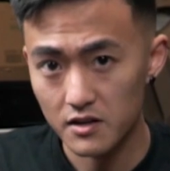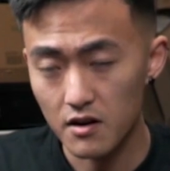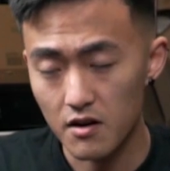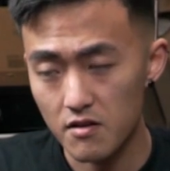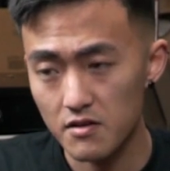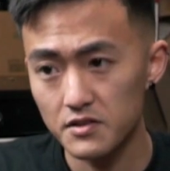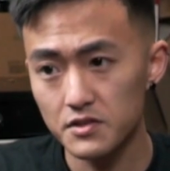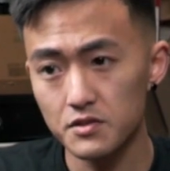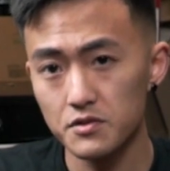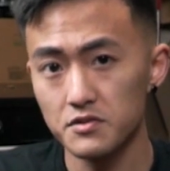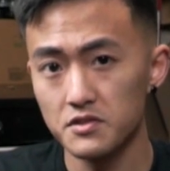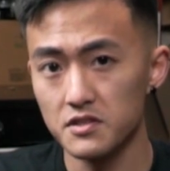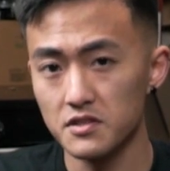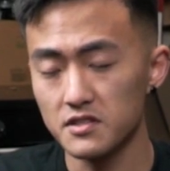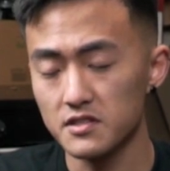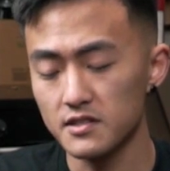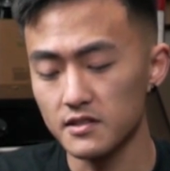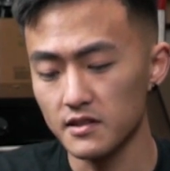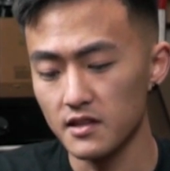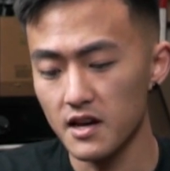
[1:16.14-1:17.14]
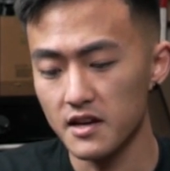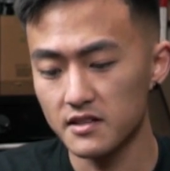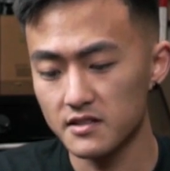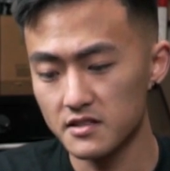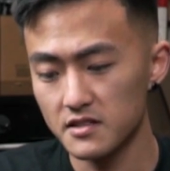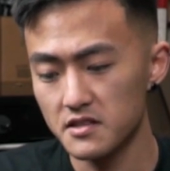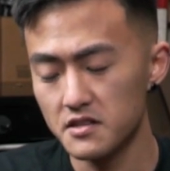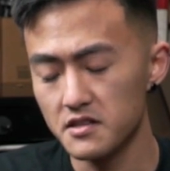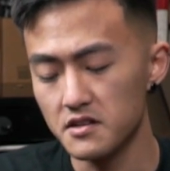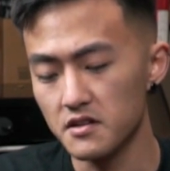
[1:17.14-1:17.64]
of car enthusiasts like
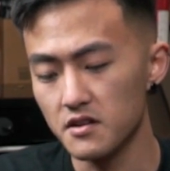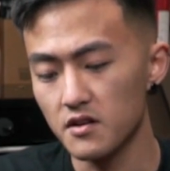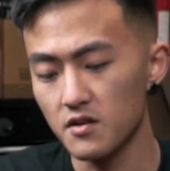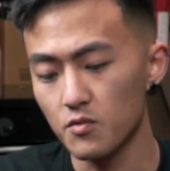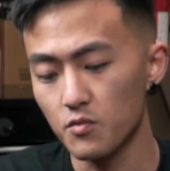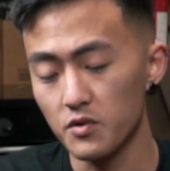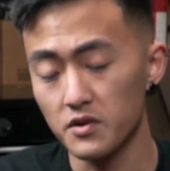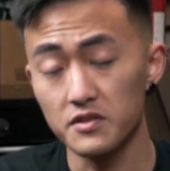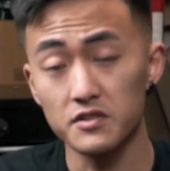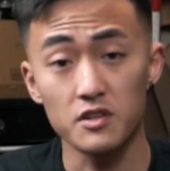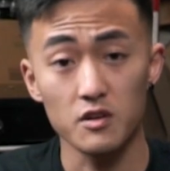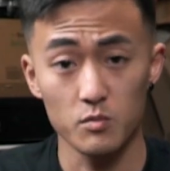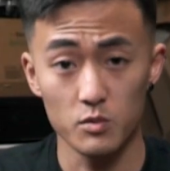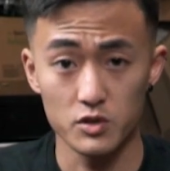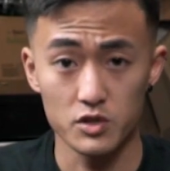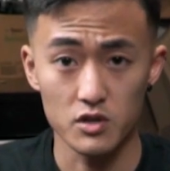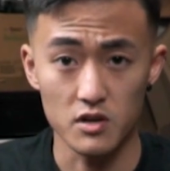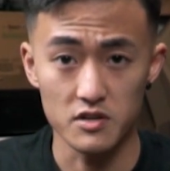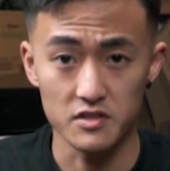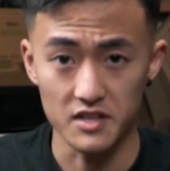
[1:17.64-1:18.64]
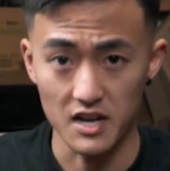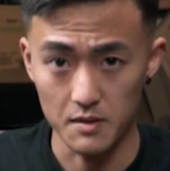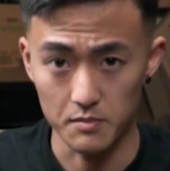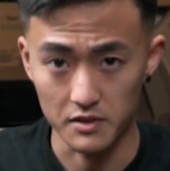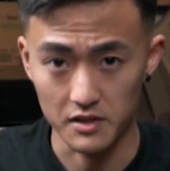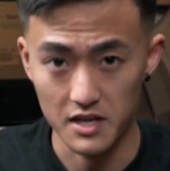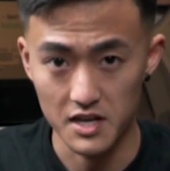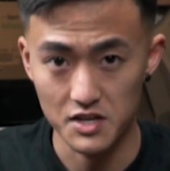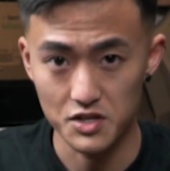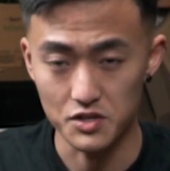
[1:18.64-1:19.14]
to hear with turbocharged
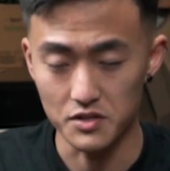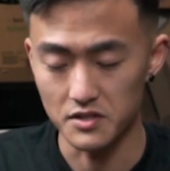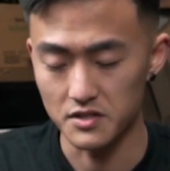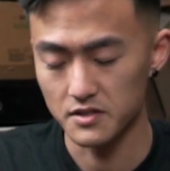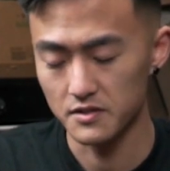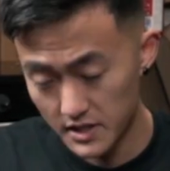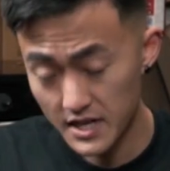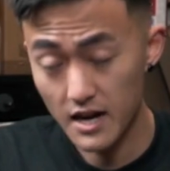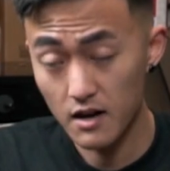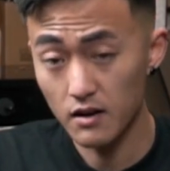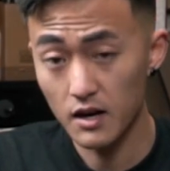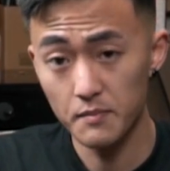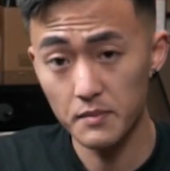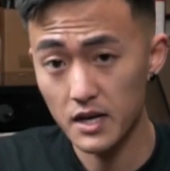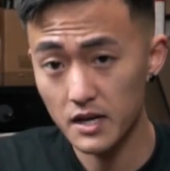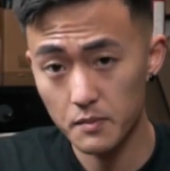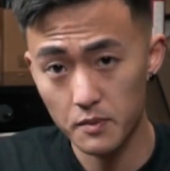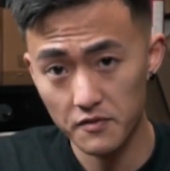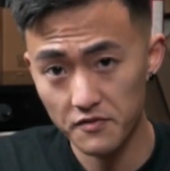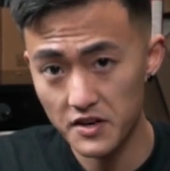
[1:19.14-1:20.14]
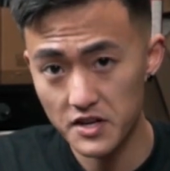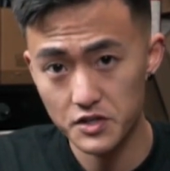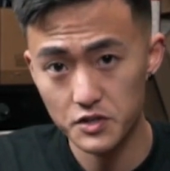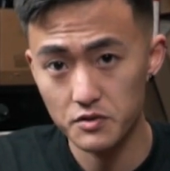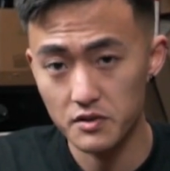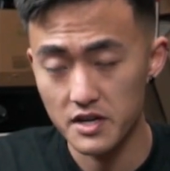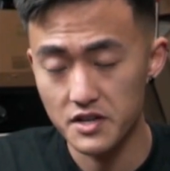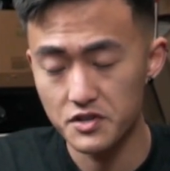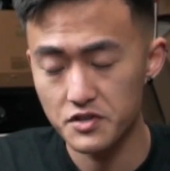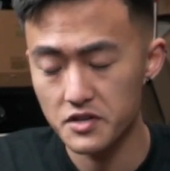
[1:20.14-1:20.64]
applications. Now, I'm not a
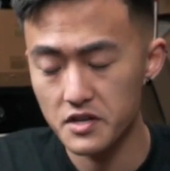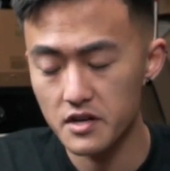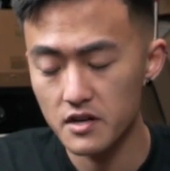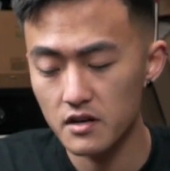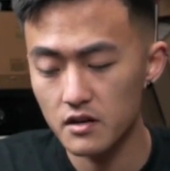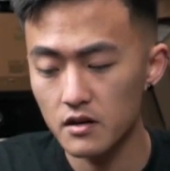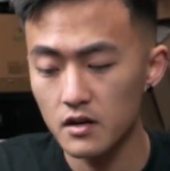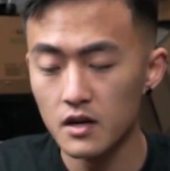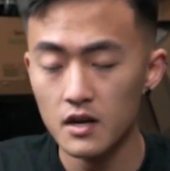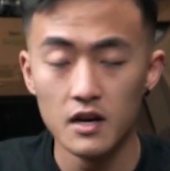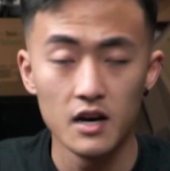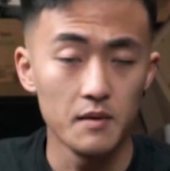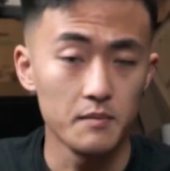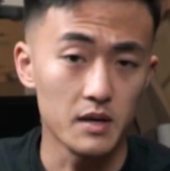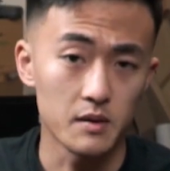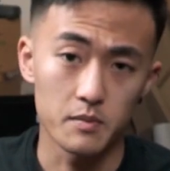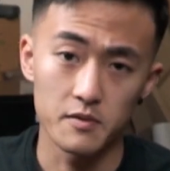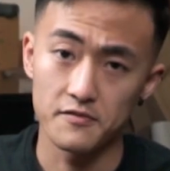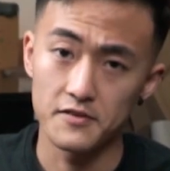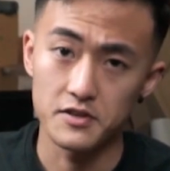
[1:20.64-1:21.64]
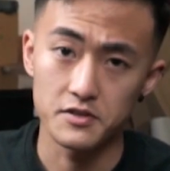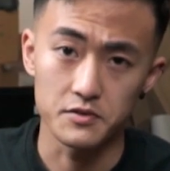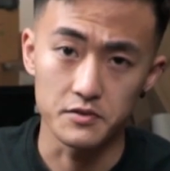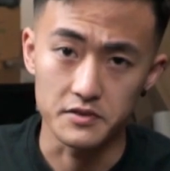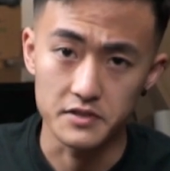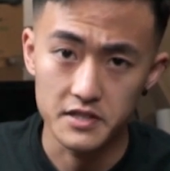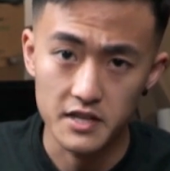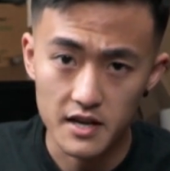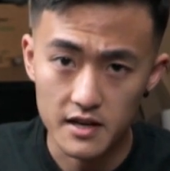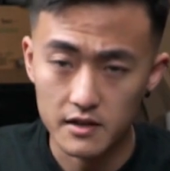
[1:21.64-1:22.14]
professional engineer, I'm not a professional
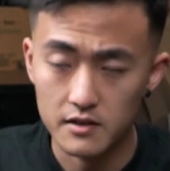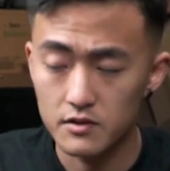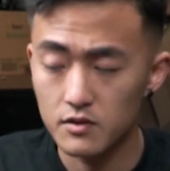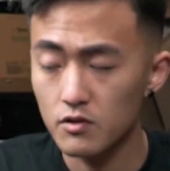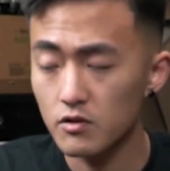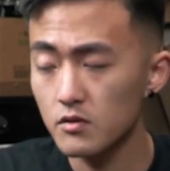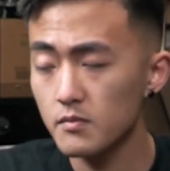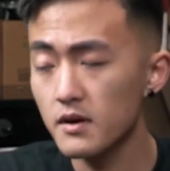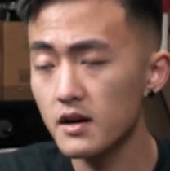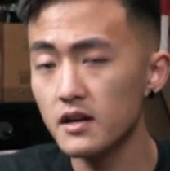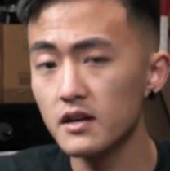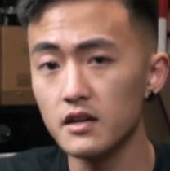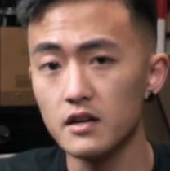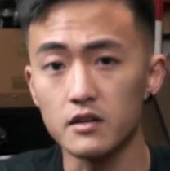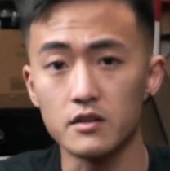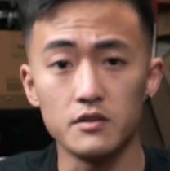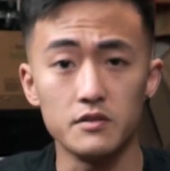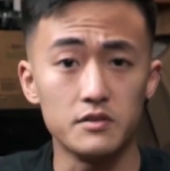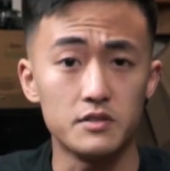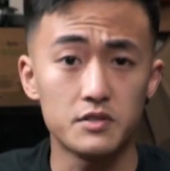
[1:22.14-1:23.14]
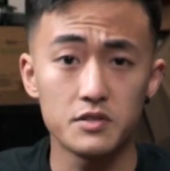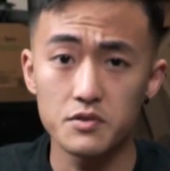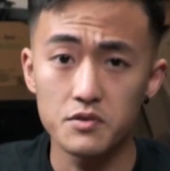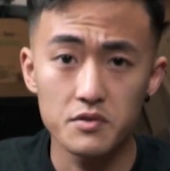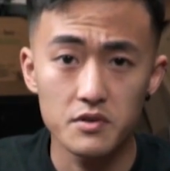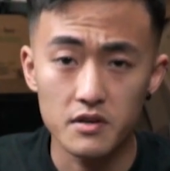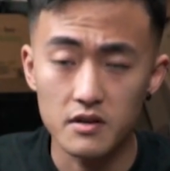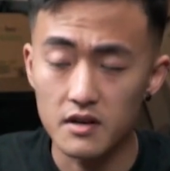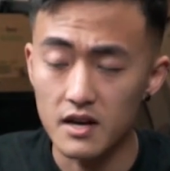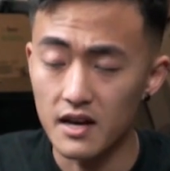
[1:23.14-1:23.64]
tech, nor am I a good
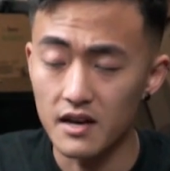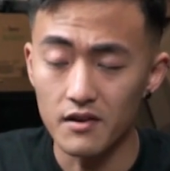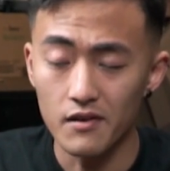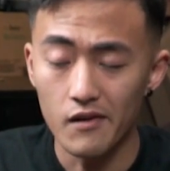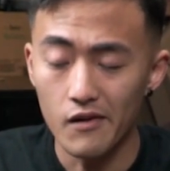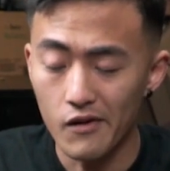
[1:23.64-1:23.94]
tuner at